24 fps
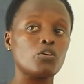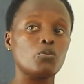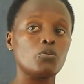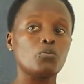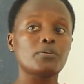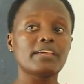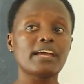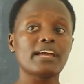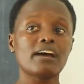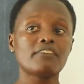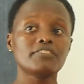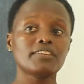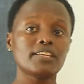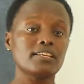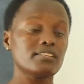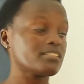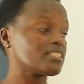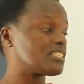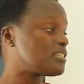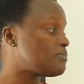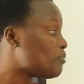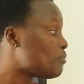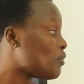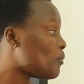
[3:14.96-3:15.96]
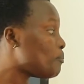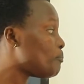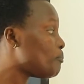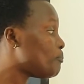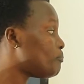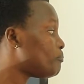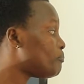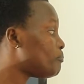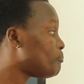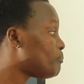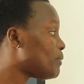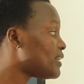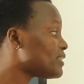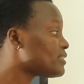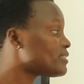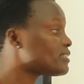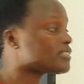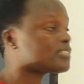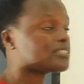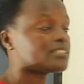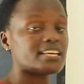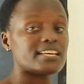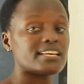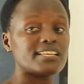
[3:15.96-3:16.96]
We have the simple
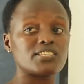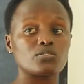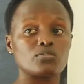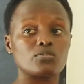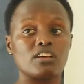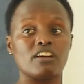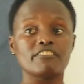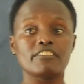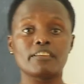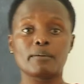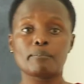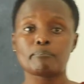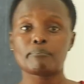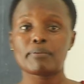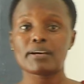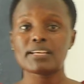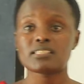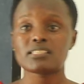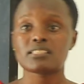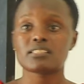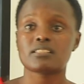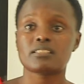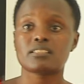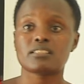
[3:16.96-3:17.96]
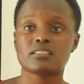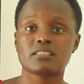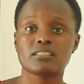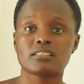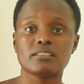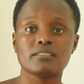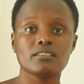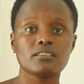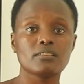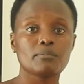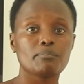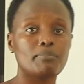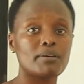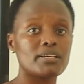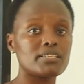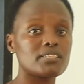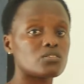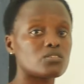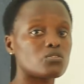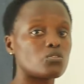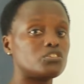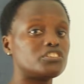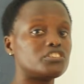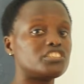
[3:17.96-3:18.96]
past tense, we have the
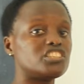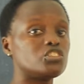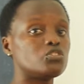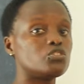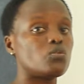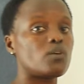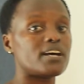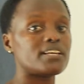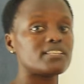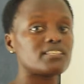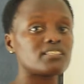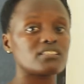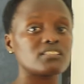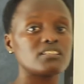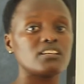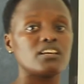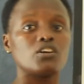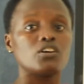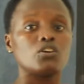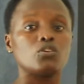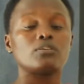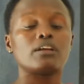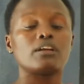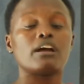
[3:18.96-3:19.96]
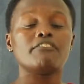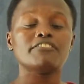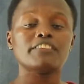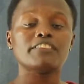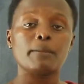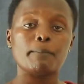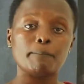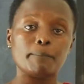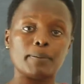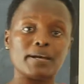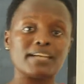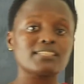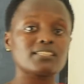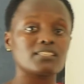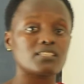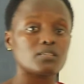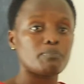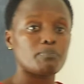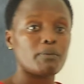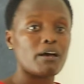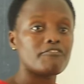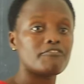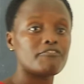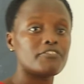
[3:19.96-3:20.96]
past continuous, we have the past
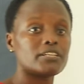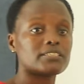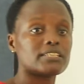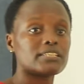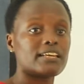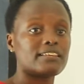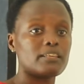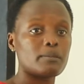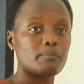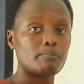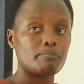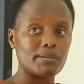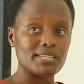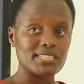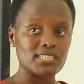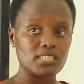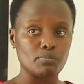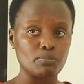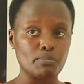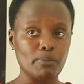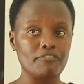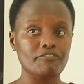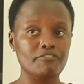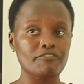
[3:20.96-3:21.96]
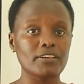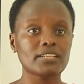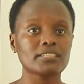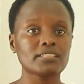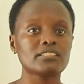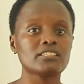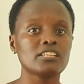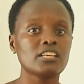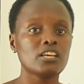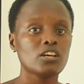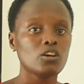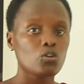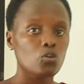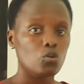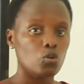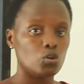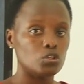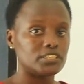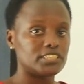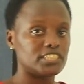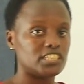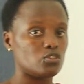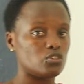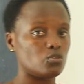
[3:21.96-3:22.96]
perfect and the past perfect
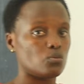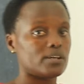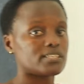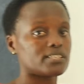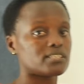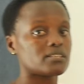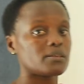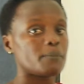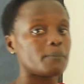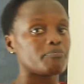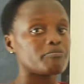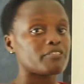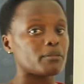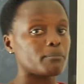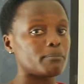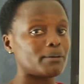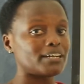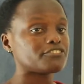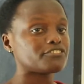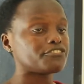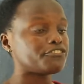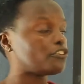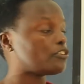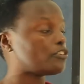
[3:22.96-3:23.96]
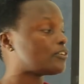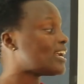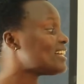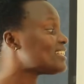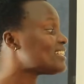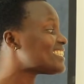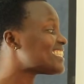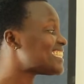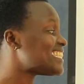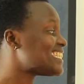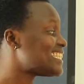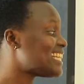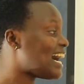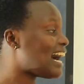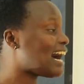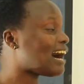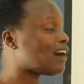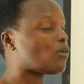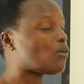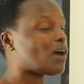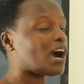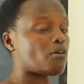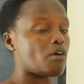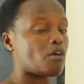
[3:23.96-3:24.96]
continuous. But for us
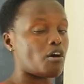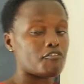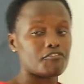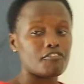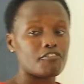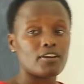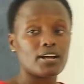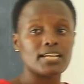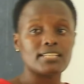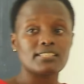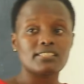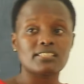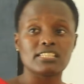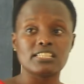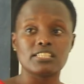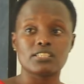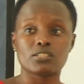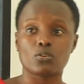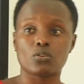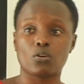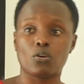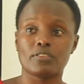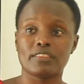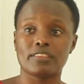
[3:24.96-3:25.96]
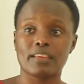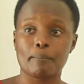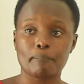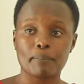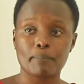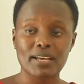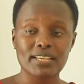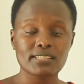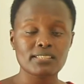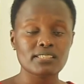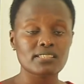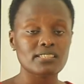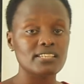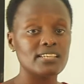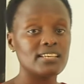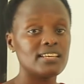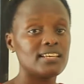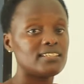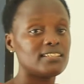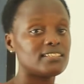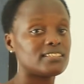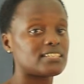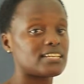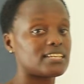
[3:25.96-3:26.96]
now, our focus is on the past
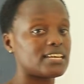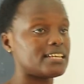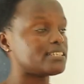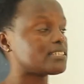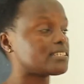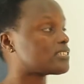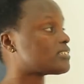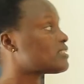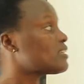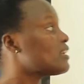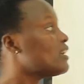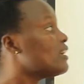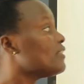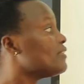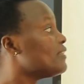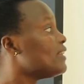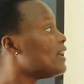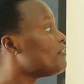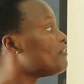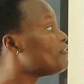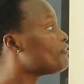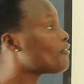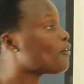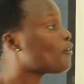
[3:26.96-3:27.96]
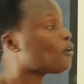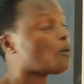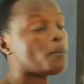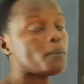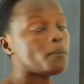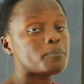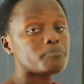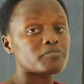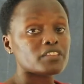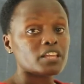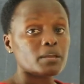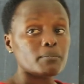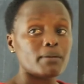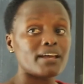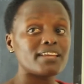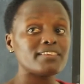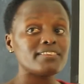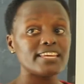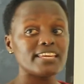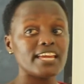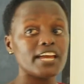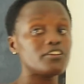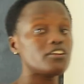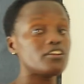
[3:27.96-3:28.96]
tense. Therefore, by
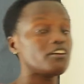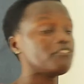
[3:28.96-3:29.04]
the end